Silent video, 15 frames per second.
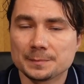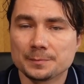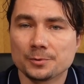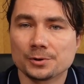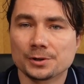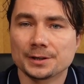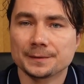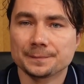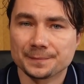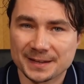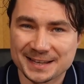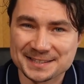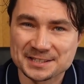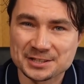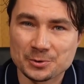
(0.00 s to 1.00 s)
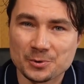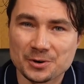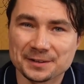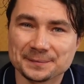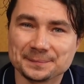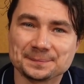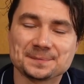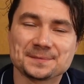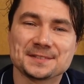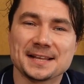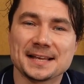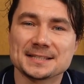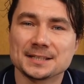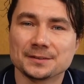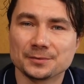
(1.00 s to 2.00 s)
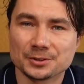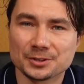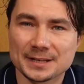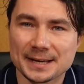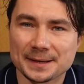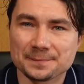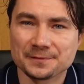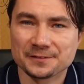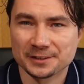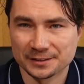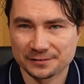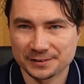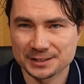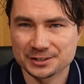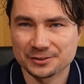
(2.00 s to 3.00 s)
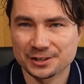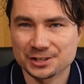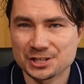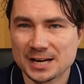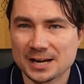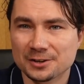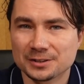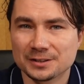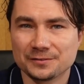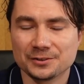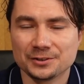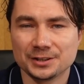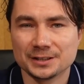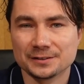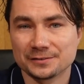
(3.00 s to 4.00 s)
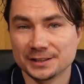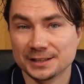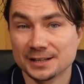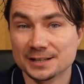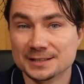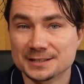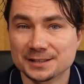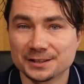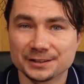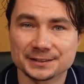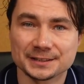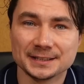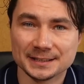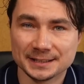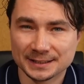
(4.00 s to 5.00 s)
reporting, and so on. So that's it for today. Feel free to reach out if you need a free consult.